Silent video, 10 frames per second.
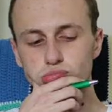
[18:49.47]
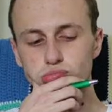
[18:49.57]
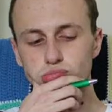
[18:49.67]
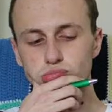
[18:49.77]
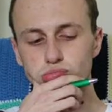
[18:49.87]

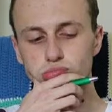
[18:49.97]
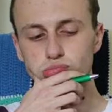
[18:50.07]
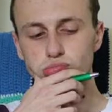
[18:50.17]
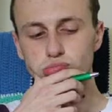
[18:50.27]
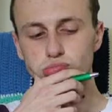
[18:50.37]
Yeah, someone
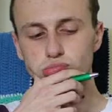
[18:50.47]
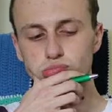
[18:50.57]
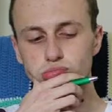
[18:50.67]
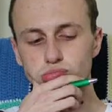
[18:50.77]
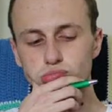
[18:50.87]
that is
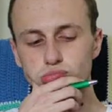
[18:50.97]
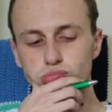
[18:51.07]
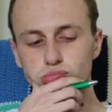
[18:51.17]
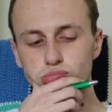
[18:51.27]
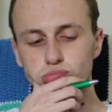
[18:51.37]
my
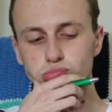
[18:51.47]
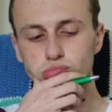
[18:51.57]
age,